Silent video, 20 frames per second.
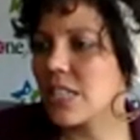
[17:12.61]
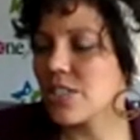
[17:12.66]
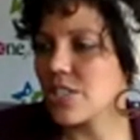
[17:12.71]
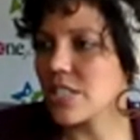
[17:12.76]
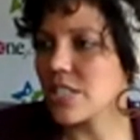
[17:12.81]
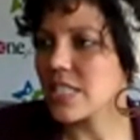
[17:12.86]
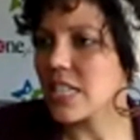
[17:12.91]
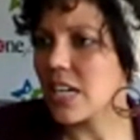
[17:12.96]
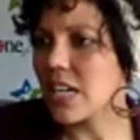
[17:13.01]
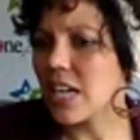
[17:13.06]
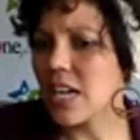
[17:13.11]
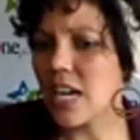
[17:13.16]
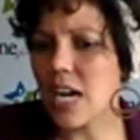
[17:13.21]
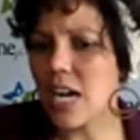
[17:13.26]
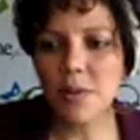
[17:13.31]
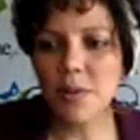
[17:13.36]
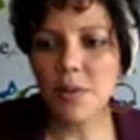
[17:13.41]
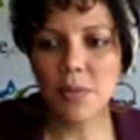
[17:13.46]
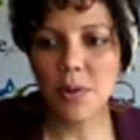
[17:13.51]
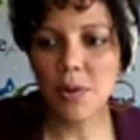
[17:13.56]
Just a
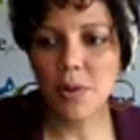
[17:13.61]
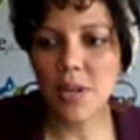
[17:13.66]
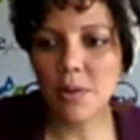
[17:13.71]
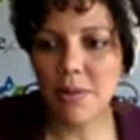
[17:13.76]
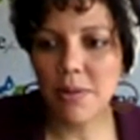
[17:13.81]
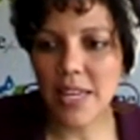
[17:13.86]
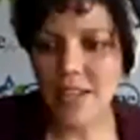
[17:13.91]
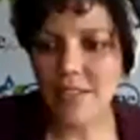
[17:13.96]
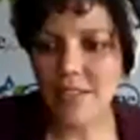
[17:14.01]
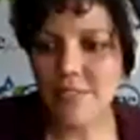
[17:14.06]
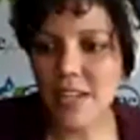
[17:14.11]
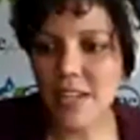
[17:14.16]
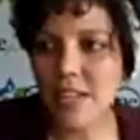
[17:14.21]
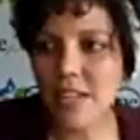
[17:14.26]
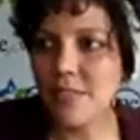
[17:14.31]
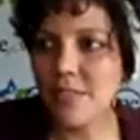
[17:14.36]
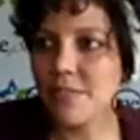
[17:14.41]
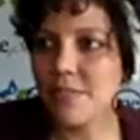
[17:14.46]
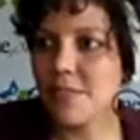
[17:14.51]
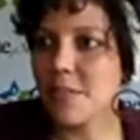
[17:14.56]
couple more. We have
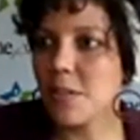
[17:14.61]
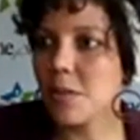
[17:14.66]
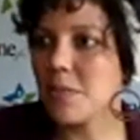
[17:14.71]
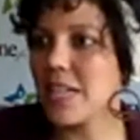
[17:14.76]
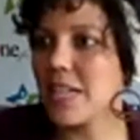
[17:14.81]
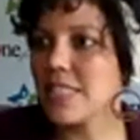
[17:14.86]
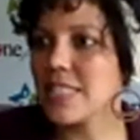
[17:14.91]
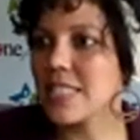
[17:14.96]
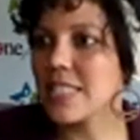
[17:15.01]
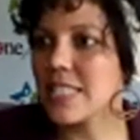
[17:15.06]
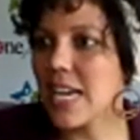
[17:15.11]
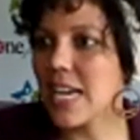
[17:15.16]
a few minutes.